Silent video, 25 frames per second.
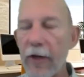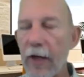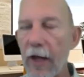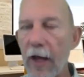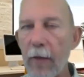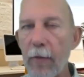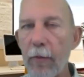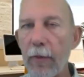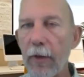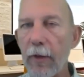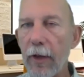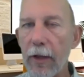
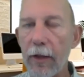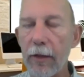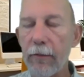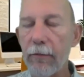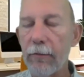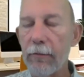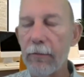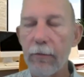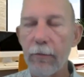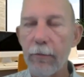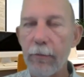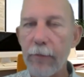
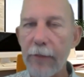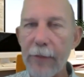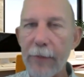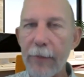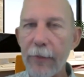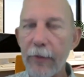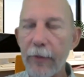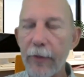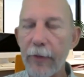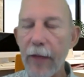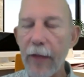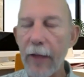EMULIN,
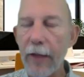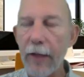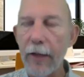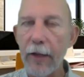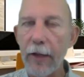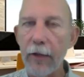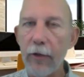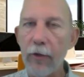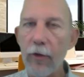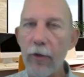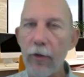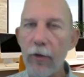people can
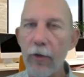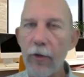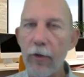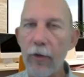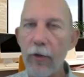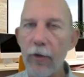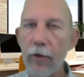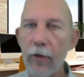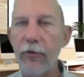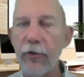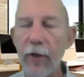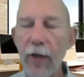get
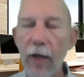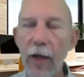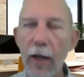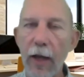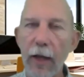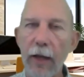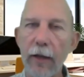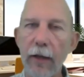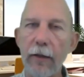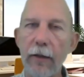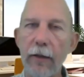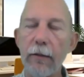nauseous,
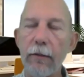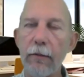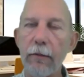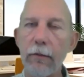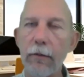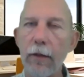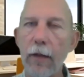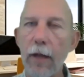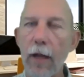and